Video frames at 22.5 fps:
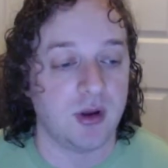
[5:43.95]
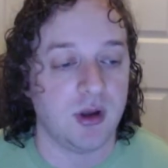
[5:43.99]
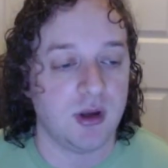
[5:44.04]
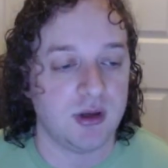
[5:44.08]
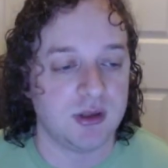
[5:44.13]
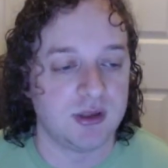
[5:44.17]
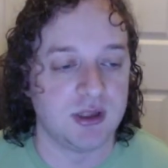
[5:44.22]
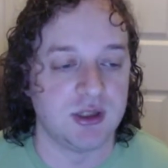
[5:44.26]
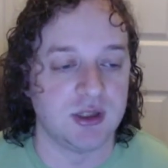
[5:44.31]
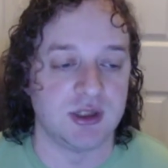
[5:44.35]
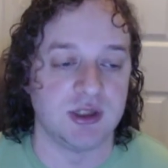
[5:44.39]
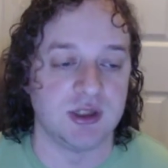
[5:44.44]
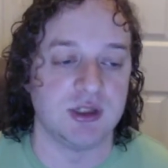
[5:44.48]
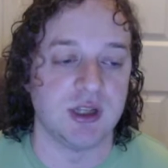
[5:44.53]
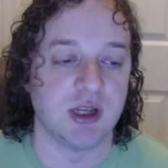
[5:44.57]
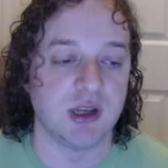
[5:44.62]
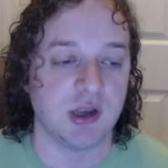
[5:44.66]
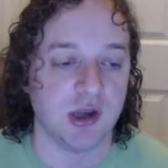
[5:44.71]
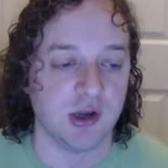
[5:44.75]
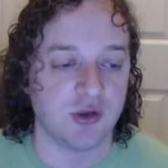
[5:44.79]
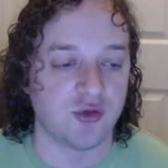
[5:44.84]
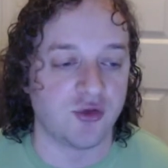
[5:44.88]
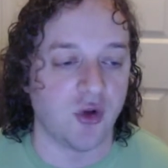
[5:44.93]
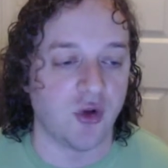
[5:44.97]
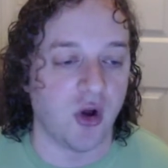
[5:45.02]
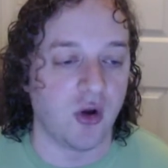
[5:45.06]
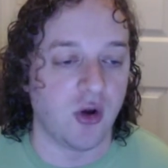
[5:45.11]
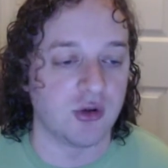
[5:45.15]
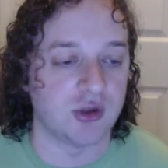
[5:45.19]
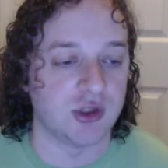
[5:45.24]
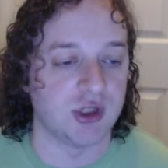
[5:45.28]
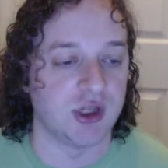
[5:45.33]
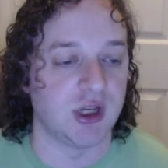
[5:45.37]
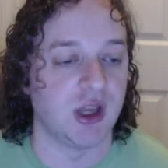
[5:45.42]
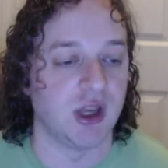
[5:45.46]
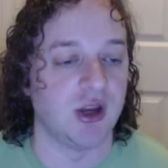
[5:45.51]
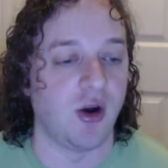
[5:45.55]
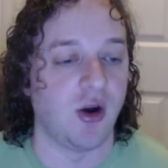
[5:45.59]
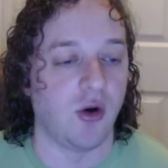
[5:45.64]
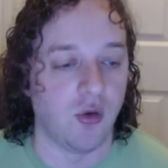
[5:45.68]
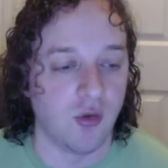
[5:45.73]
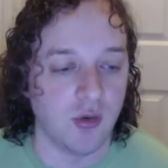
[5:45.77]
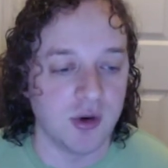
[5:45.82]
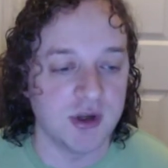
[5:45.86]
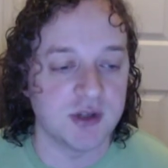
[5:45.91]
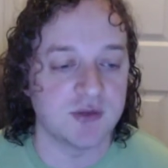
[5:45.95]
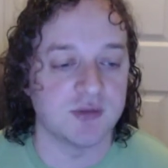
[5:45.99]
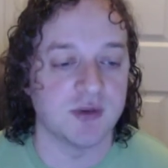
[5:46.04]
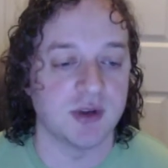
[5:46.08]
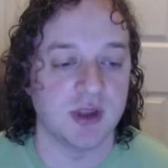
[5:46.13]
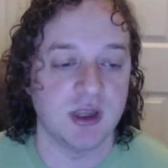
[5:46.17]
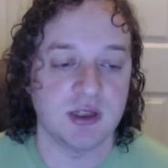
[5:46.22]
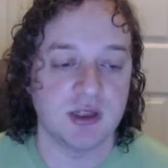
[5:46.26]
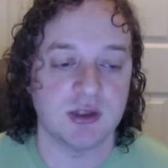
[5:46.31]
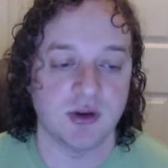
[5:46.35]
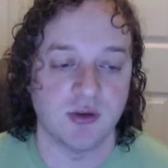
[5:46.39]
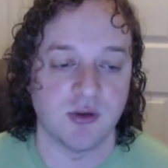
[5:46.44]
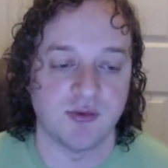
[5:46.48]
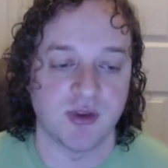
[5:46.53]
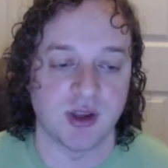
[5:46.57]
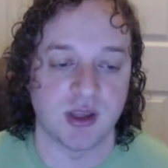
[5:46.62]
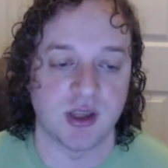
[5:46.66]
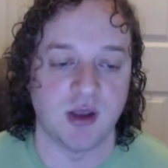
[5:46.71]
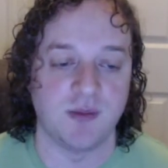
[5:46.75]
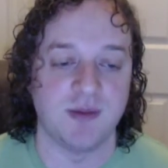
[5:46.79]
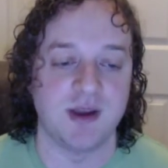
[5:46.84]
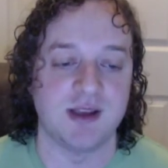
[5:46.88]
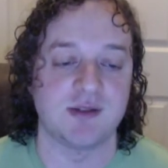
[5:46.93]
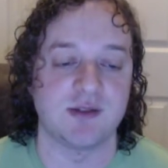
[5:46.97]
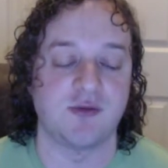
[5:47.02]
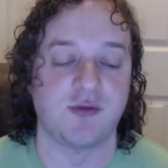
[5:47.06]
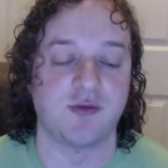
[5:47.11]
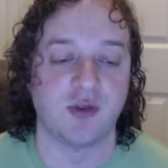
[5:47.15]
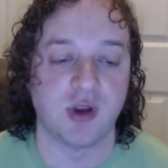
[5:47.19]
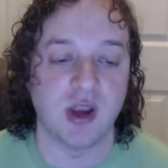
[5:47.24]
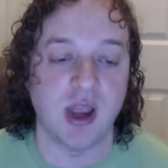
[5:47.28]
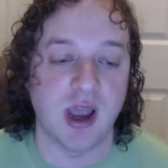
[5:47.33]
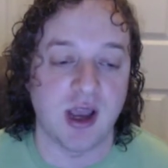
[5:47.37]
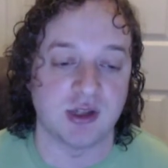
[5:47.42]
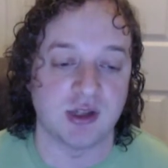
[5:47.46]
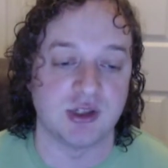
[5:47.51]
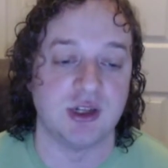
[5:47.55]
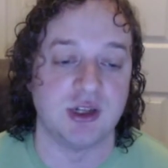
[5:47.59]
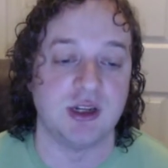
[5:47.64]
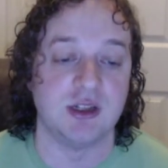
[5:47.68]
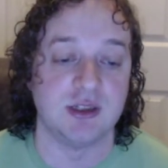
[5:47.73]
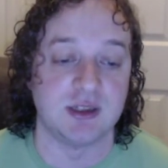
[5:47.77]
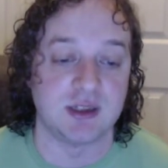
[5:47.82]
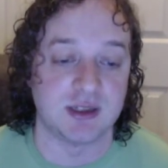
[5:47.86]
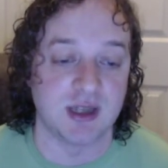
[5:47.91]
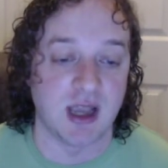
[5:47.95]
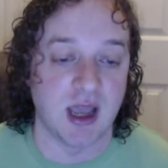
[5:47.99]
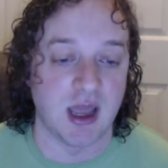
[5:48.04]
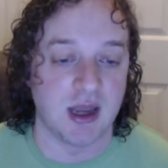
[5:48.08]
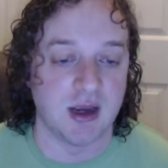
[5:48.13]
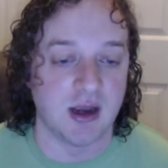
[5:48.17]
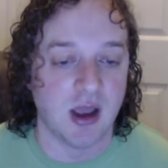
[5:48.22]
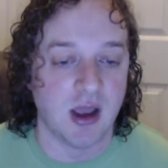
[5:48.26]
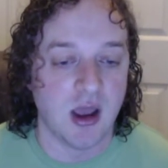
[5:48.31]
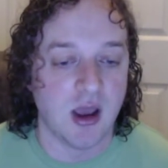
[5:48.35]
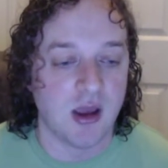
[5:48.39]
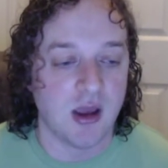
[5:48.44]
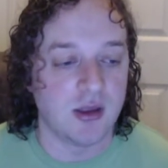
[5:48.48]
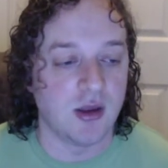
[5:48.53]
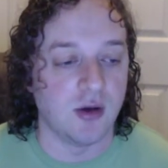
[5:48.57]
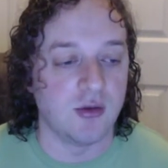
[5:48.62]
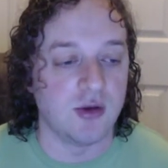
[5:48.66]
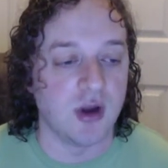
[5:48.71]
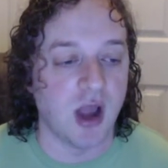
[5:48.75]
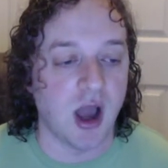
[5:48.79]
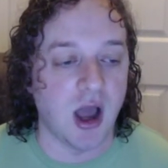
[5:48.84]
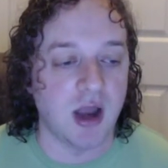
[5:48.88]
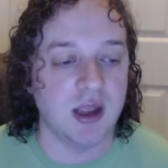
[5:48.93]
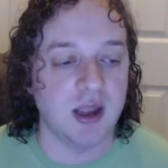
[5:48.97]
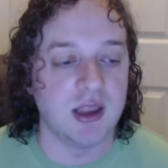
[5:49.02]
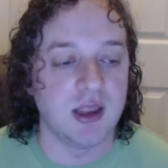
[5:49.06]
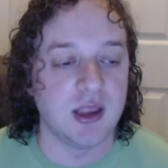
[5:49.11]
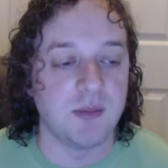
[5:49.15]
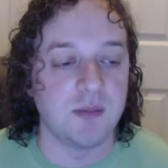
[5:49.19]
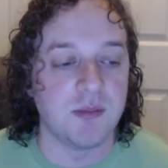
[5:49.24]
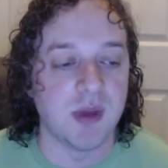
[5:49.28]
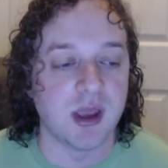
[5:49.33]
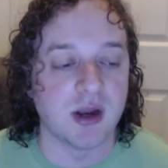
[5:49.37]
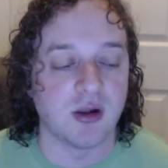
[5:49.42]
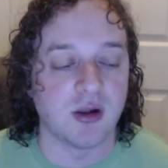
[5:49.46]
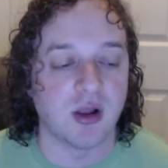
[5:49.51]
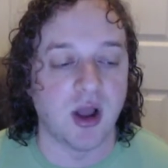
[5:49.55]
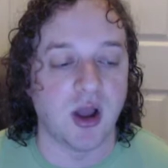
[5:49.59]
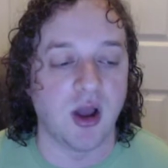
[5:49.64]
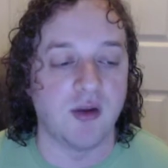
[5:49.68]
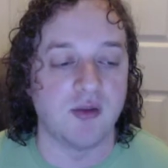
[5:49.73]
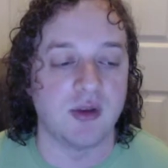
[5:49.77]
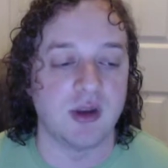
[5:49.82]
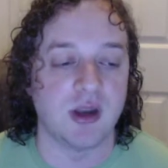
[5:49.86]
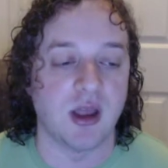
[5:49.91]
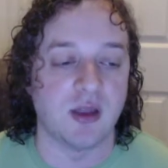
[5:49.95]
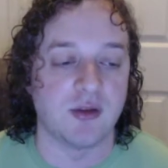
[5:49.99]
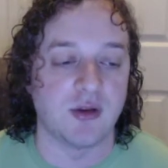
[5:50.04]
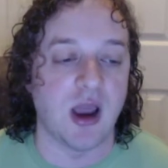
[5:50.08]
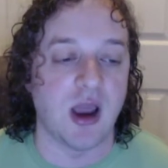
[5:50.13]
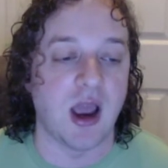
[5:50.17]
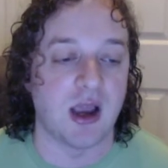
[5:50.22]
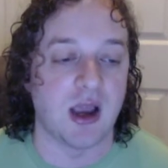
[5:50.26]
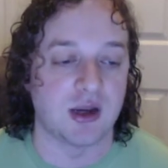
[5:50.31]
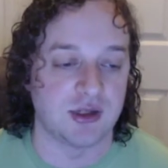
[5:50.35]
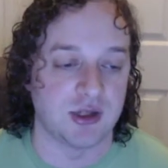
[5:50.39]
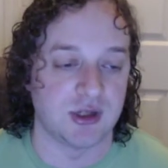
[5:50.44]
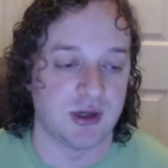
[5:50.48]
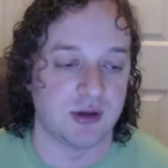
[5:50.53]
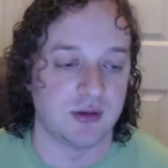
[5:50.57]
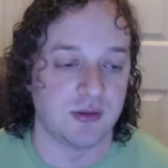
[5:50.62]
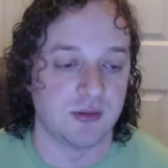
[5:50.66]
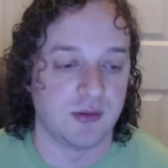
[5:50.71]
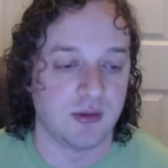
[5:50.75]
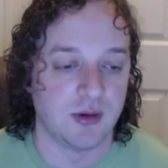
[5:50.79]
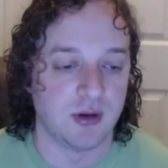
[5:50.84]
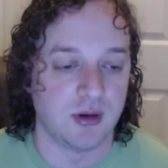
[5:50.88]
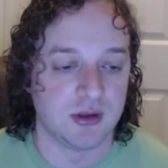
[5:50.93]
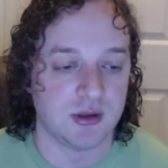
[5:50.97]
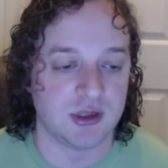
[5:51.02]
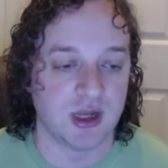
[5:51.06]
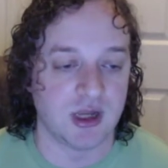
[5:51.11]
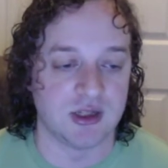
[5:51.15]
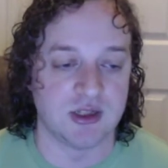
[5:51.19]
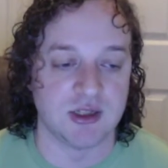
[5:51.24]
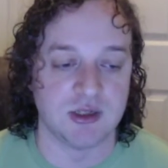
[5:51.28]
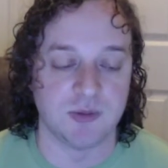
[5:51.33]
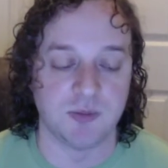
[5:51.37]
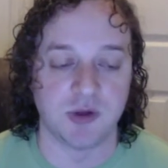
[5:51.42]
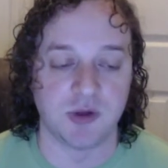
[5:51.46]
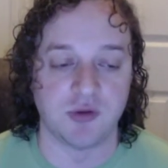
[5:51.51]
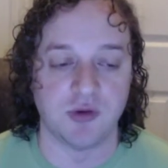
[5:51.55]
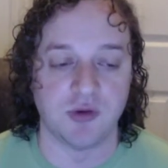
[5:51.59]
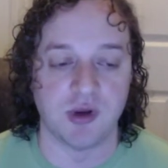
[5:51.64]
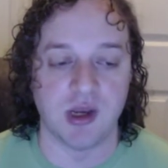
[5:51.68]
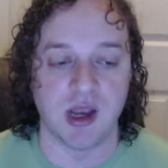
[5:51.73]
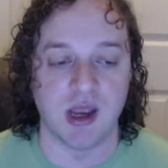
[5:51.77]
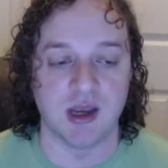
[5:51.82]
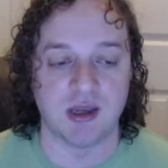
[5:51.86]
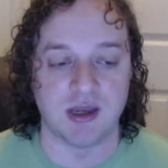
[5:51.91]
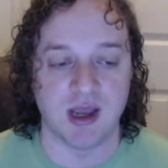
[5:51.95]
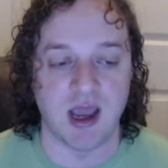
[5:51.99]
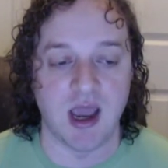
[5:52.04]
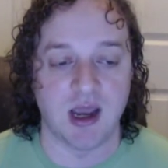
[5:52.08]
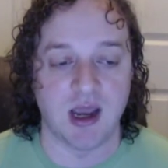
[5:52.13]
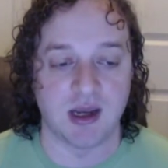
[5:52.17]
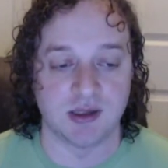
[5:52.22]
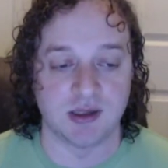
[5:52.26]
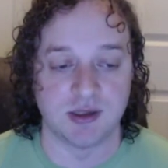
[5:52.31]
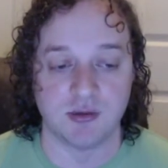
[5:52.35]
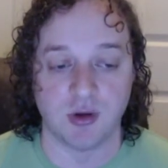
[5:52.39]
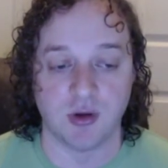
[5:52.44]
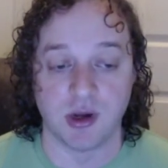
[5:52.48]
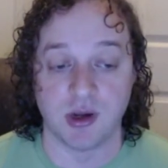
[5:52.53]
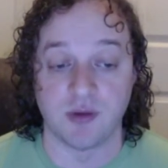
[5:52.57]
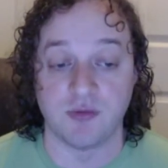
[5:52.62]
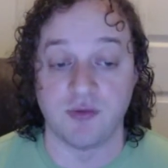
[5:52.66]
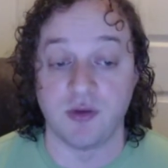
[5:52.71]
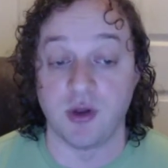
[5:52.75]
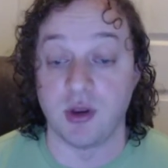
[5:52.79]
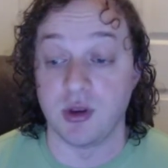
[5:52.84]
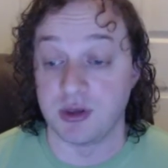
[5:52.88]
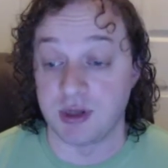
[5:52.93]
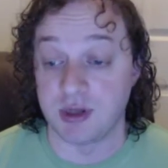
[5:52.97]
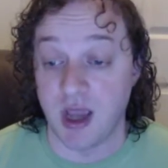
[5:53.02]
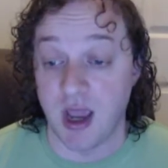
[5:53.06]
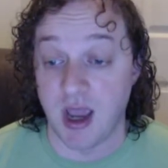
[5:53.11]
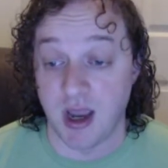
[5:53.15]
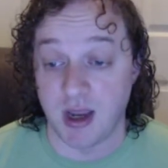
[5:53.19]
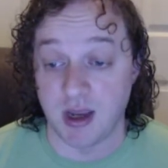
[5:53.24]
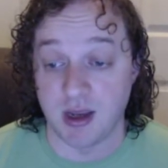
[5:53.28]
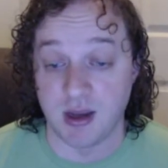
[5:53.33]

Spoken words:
Since she's in control, she can always release her victim as a free action instead, though not in the middle of another action, such as between attacks during a full attack.